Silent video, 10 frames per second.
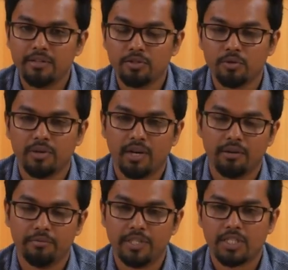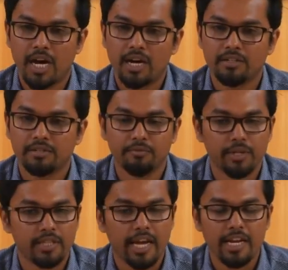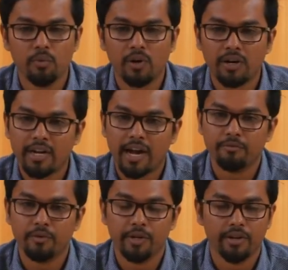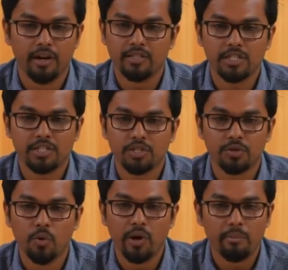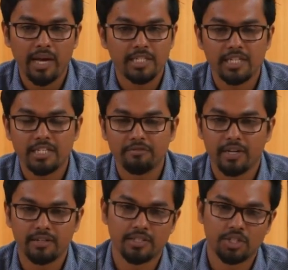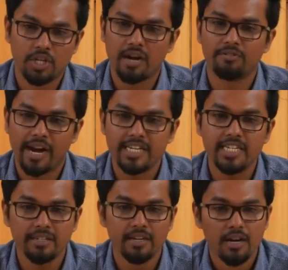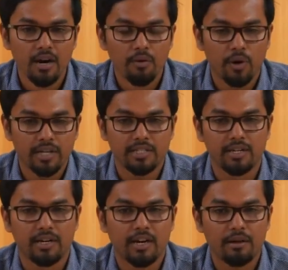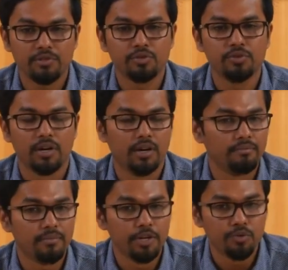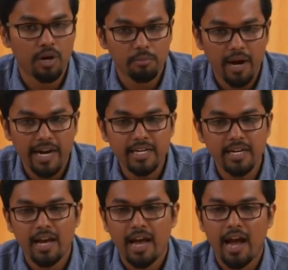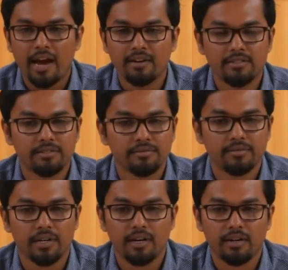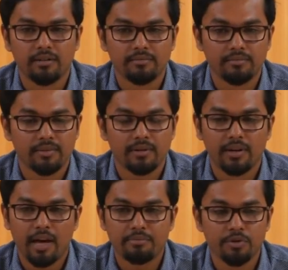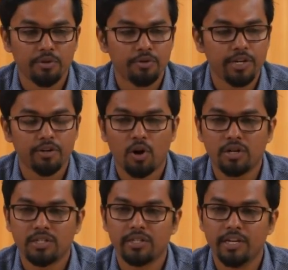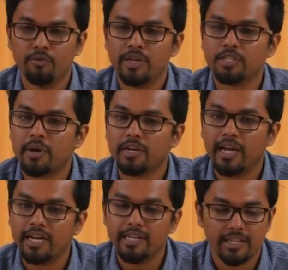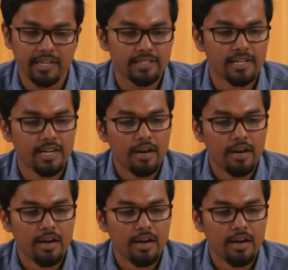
So uh, we start with any word and we uh, just go imaginative and start writing what uh, comes um, into our mind and um, absolutely not influenced by any things.